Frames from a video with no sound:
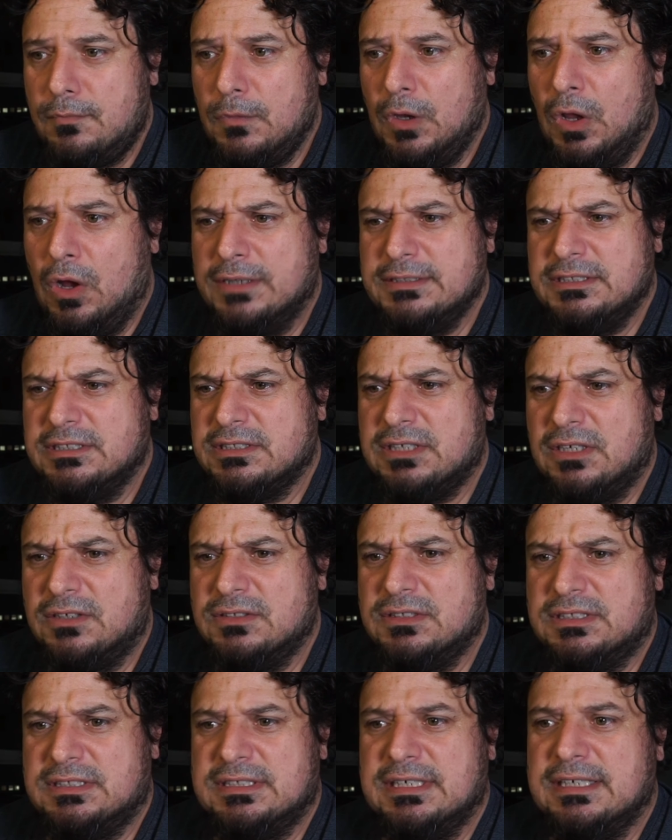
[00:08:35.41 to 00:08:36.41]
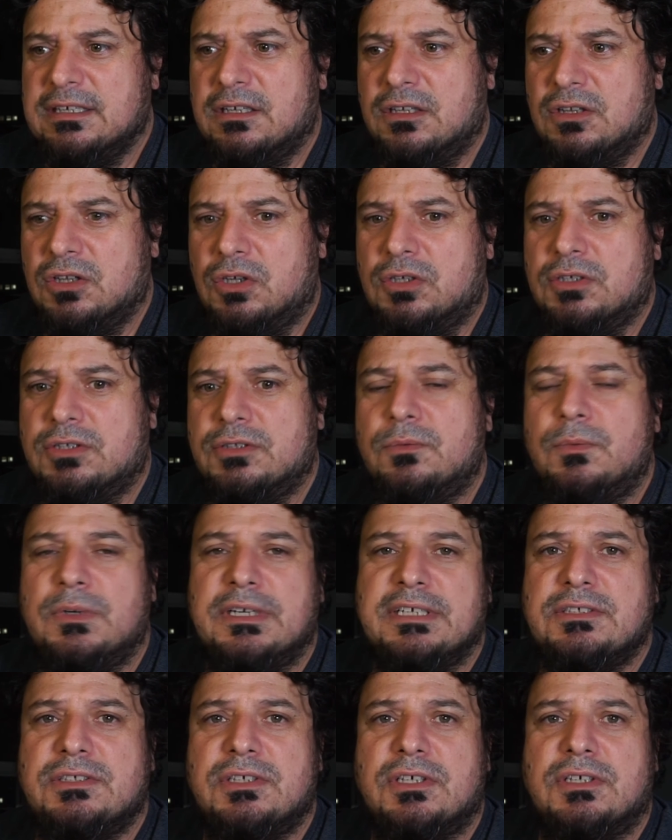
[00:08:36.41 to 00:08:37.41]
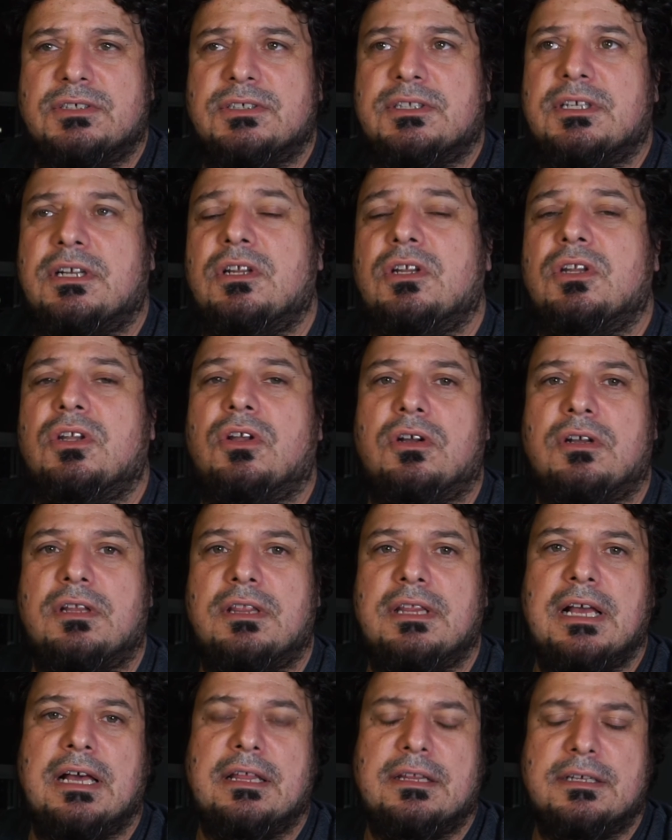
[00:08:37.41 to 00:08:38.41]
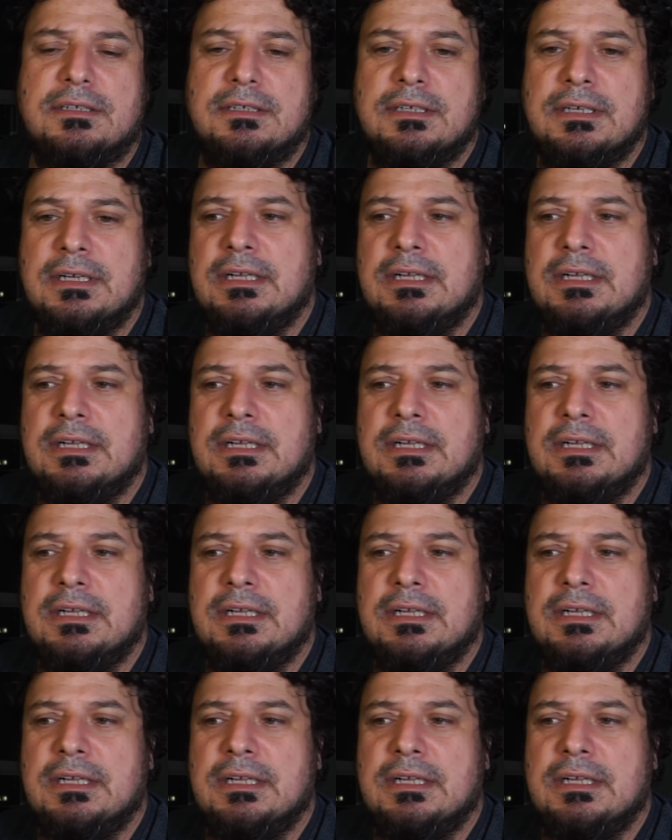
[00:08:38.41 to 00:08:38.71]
I just don't see a lot of the research that a lot of the other